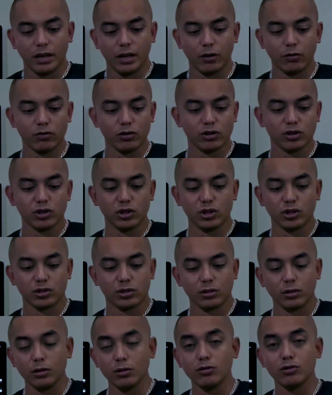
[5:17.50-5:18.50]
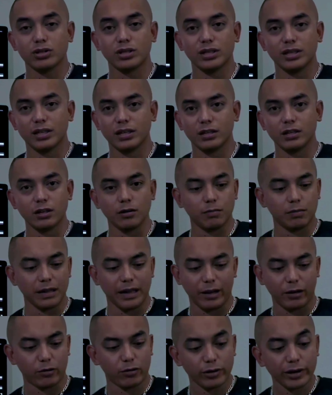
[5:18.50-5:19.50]
it was just loosening up
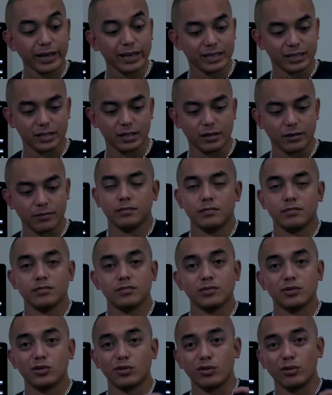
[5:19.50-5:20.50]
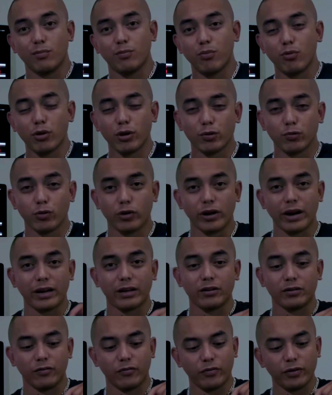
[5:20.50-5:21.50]
like crazy, to the point where I
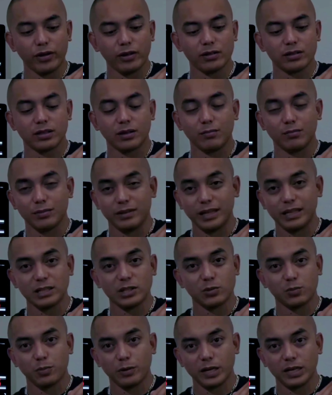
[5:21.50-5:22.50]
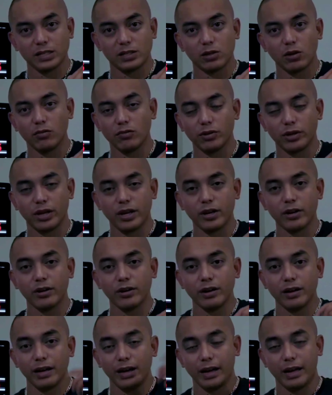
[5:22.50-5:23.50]
could feel some dead space over
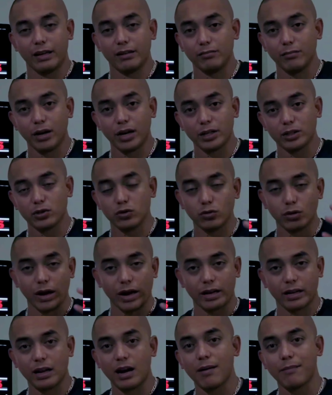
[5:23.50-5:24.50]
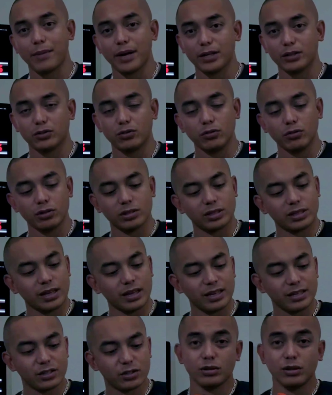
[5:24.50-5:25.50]
here. And mind you, I got my true to
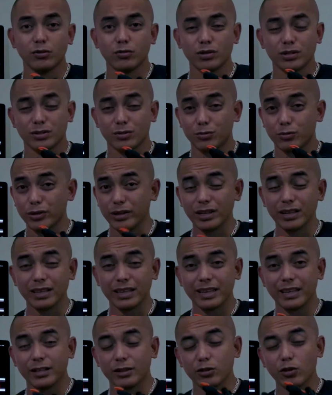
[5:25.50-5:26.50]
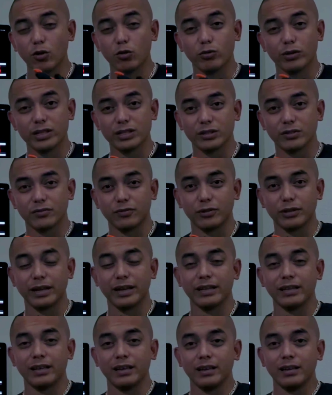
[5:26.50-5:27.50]
size, so there was really no reason for
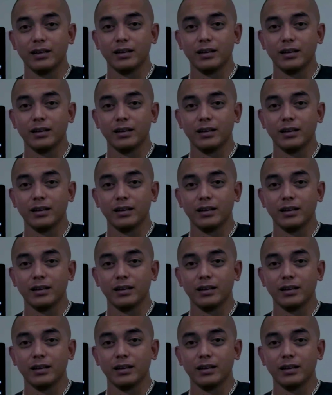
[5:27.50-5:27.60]
that